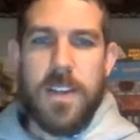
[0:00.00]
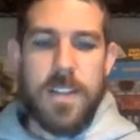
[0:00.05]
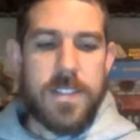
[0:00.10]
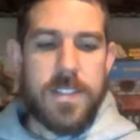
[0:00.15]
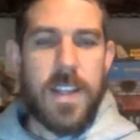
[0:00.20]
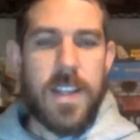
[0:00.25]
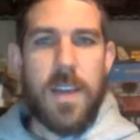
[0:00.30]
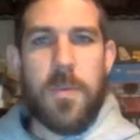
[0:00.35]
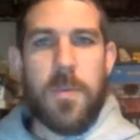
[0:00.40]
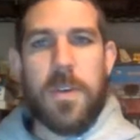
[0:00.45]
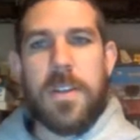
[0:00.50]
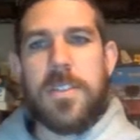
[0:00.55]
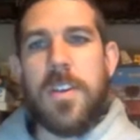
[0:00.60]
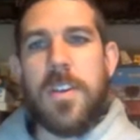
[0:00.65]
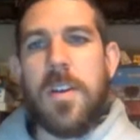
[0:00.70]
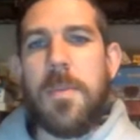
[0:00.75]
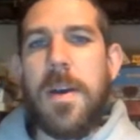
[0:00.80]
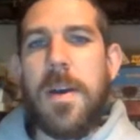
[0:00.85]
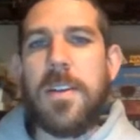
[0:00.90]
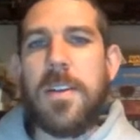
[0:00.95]
Today we're going to
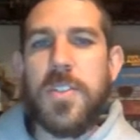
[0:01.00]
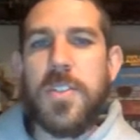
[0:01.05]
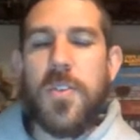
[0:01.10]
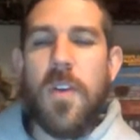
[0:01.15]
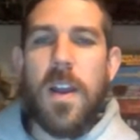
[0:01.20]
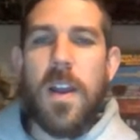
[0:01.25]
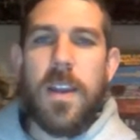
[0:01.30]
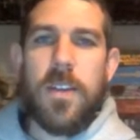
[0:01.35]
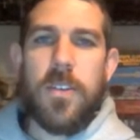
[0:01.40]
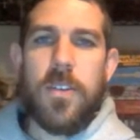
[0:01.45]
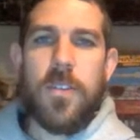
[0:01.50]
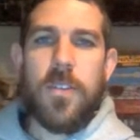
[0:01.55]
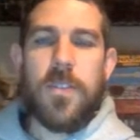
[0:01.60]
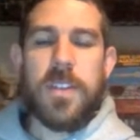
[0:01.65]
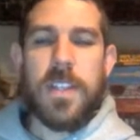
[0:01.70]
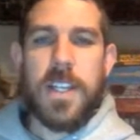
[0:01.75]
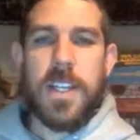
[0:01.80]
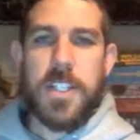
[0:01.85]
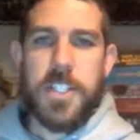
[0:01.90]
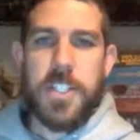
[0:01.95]
talk about triangle
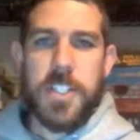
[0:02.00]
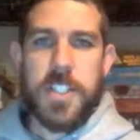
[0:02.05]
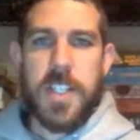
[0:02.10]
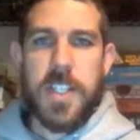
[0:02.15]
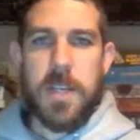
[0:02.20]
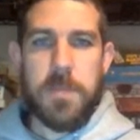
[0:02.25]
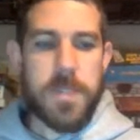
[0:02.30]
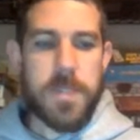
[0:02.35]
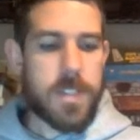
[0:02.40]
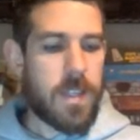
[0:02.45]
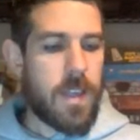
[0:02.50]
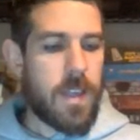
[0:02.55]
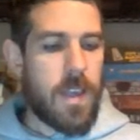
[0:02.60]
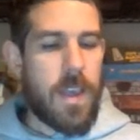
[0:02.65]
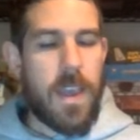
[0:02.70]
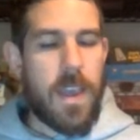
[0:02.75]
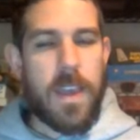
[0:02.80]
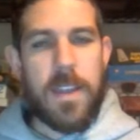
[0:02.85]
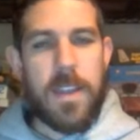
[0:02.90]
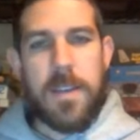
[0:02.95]
relationships.
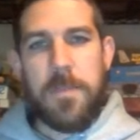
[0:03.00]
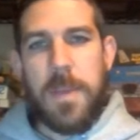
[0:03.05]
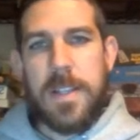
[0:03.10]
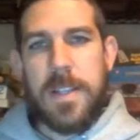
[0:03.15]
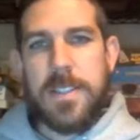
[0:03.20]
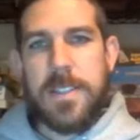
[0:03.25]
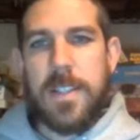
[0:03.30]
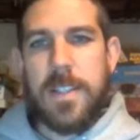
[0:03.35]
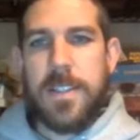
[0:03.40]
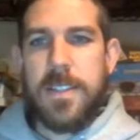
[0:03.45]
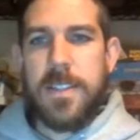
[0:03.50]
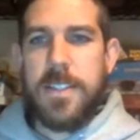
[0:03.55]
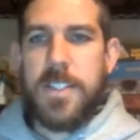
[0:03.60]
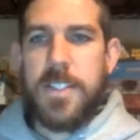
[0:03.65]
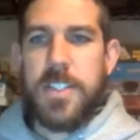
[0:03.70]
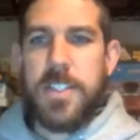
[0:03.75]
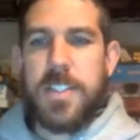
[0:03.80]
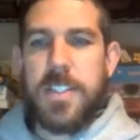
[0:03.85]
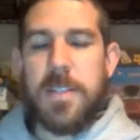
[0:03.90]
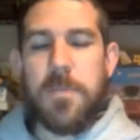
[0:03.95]
And basically this
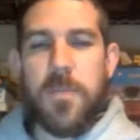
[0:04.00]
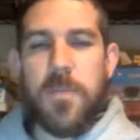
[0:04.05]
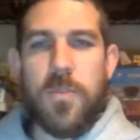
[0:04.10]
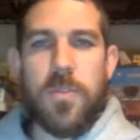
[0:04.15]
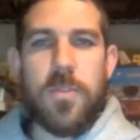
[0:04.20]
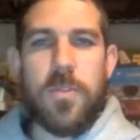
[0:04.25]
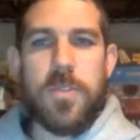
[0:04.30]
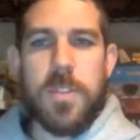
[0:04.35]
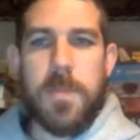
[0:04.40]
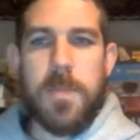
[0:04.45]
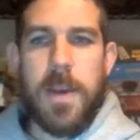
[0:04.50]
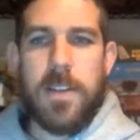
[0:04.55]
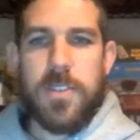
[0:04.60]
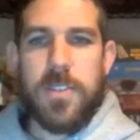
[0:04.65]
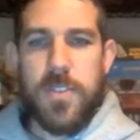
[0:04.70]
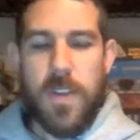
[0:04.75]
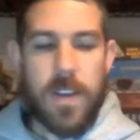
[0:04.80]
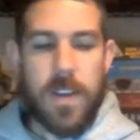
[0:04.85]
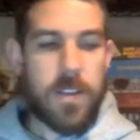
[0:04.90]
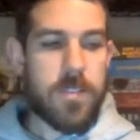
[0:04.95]
is just some rules about
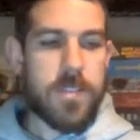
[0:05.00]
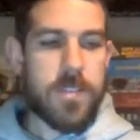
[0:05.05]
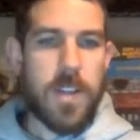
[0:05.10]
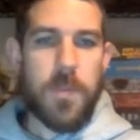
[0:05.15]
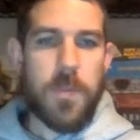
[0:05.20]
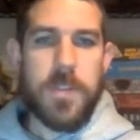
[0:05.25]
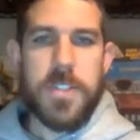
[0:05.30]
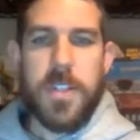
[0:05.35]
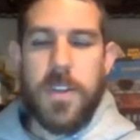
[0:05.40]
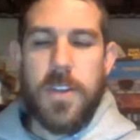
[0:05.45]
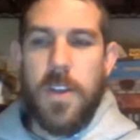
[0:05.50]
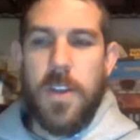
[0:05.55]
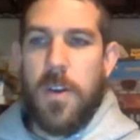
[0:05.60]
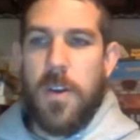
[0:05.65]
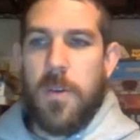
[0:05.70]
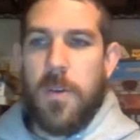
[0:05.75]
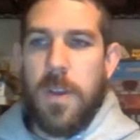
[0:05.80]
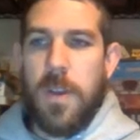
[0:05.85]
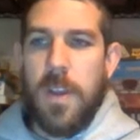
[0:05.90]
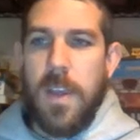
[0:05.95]
triangles that we should
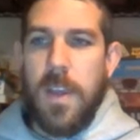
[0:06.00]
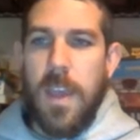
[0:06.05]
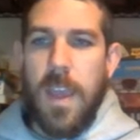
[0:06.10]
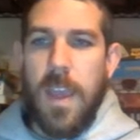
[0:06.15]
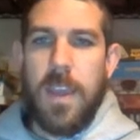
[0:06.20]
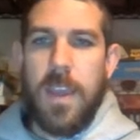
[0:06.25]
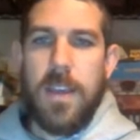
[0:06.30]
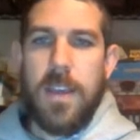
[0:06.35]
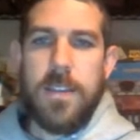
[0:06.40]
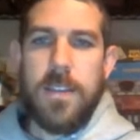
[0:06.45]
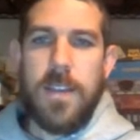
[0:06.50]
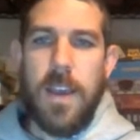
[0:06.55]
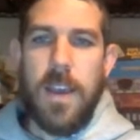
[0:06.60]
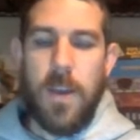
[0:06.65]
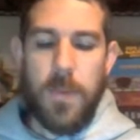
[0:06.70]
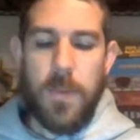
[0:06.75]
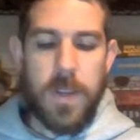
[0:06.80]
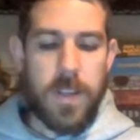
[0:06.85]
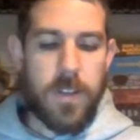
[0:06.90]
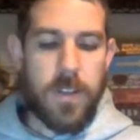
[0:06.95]
know and
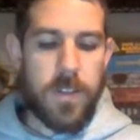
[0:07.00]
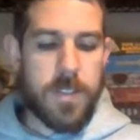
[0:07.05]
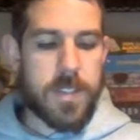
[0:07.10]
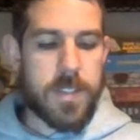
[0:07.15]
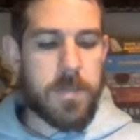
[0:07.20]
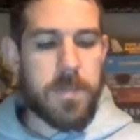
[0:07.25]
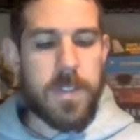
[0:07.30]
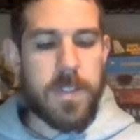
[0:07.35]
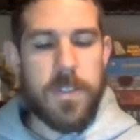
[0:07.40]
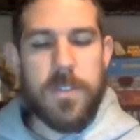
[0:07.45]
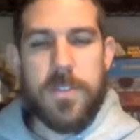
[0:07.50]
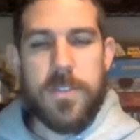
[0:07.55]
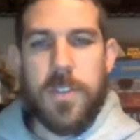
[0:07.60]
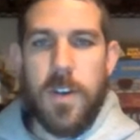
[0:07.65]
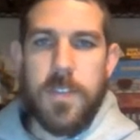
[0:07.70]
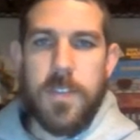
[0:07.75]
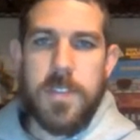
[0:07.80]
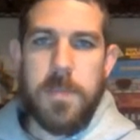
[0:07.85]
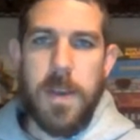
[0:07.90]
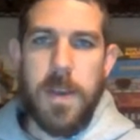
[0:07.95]
how we can use them to
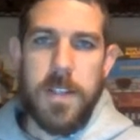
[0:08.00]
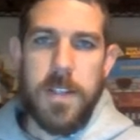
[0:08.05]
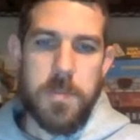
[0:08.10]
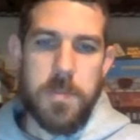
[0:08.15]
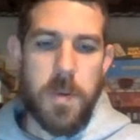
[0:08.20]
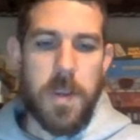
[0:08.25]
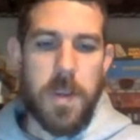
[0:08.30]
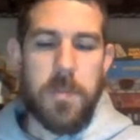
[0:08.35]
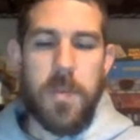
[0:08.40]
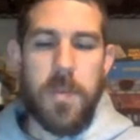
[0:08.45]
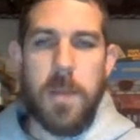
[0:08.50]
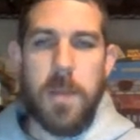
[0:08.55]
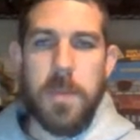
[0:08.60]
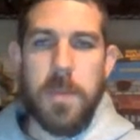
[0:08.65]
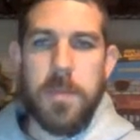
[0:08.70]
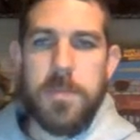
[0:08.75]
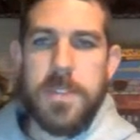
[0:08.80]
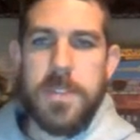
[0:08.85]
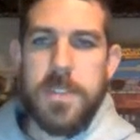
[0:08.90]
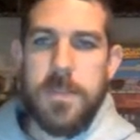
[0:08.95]
solve some algebraic
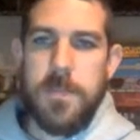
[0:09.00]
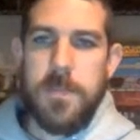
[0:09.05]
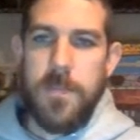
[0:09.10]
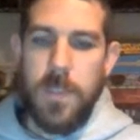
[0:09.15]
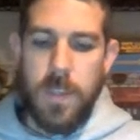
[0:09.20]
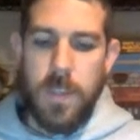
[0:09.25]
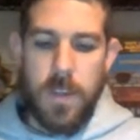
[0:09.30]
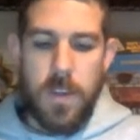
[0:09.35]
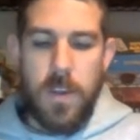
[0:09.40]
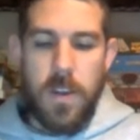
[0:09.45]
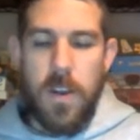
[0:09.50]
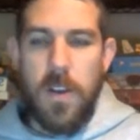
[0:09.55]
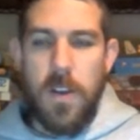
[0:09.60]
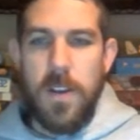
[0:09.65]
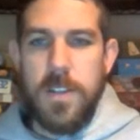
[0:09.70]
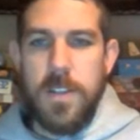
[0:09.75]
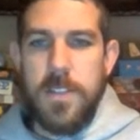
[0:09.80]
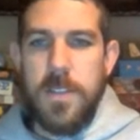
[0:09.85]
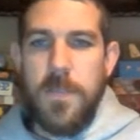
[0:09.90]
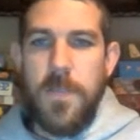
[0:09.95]
problems.
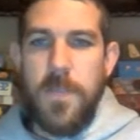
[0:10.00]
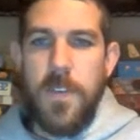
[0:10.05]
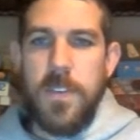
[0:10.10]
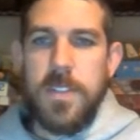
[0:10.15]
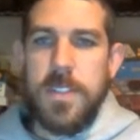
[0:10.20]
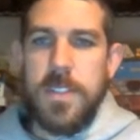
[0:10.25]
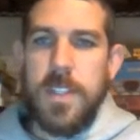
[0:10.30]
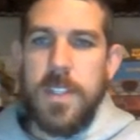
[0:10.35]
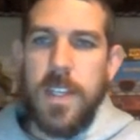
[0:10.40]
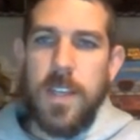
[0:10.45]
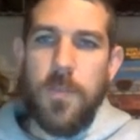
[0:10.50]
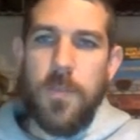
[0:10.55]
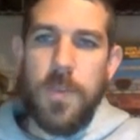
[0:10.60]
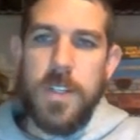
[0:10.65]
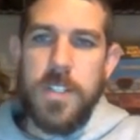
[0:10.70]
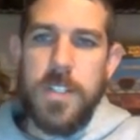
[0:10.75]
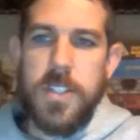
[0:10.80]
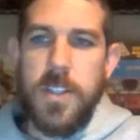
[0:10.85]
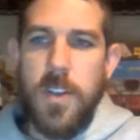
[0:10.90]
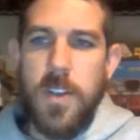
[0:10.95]
Alright, so the first thing
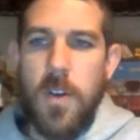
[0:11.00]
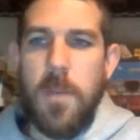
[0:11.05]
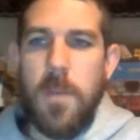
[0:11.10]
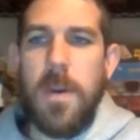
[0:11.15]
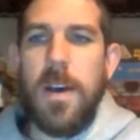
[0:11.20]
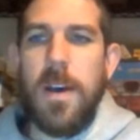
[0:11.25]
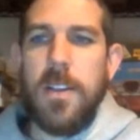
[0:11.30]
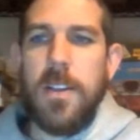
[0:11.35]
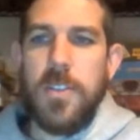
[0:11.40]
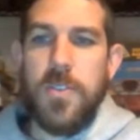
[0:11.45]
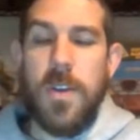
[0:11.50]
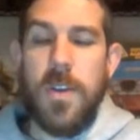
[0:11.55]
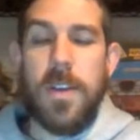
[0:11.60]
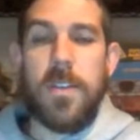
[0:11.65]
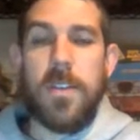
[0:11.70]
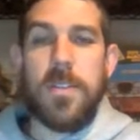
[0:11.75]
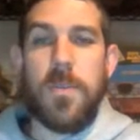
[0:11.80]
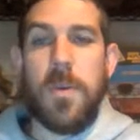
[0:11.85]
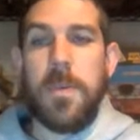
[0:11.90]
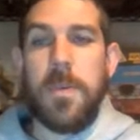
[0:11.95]
we should know about a
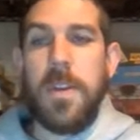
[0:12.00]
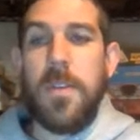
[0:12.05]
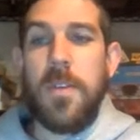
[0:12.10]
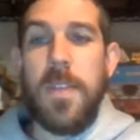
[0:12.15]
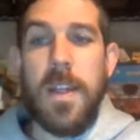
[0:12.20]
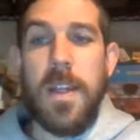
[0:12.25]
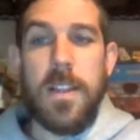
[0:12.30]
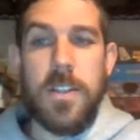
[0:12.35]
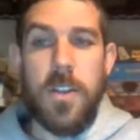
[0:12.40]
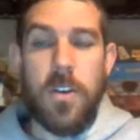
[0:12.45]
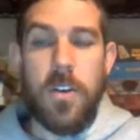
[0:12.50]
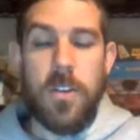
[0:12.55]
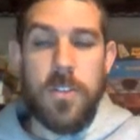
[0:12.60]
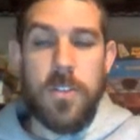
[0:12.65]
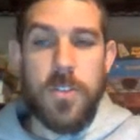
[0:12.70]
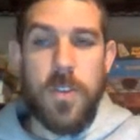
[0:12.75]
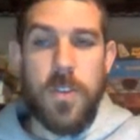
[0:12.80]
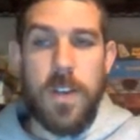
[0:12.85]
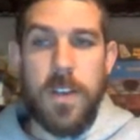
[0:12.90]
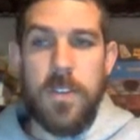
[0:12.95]
triangle, well, we know that all
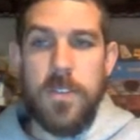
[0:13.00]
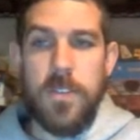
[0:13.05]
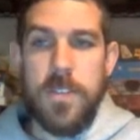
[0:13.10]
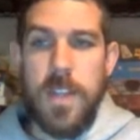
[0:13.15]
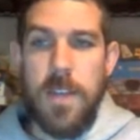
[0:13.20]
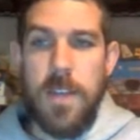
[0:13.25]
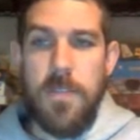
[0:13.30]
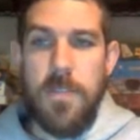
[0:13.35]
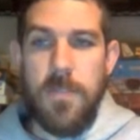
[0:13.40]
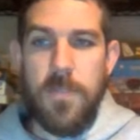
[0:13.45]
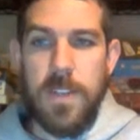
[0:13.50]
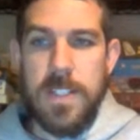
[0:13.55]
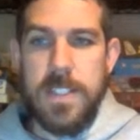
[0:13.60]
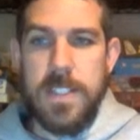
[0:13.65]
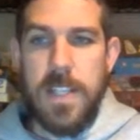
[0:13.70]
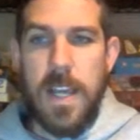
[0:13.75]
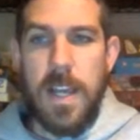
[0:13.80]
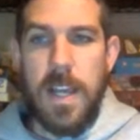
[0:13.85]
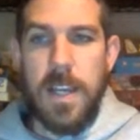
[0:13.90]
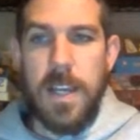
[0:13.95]
triangles have three
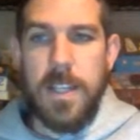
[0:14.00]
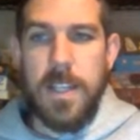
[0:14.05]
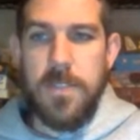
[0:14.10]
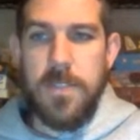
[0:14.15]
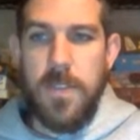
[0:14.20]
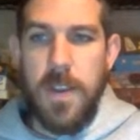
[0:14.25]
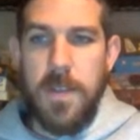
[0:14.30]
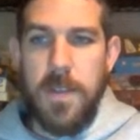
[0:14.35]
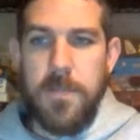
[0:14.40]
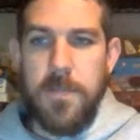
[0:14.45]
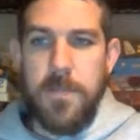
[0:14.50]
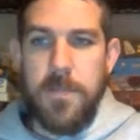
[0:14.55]
sides, right?